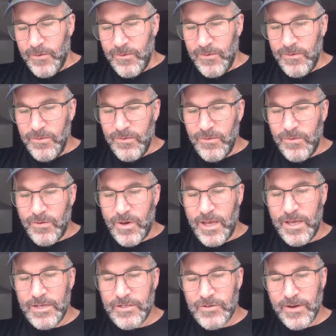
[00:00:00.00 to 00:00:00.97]
Ooh,
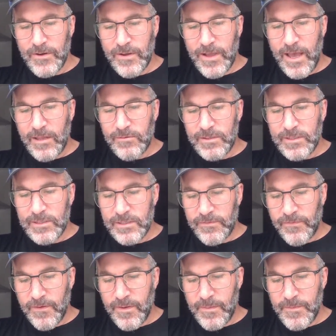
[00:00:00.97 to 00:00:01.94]
Trainer Galleries
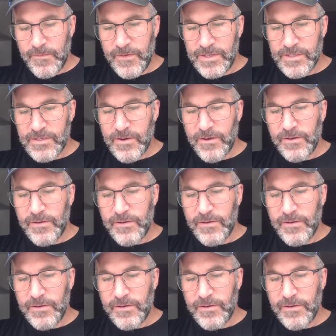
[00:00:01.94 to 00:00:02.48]
from V-Star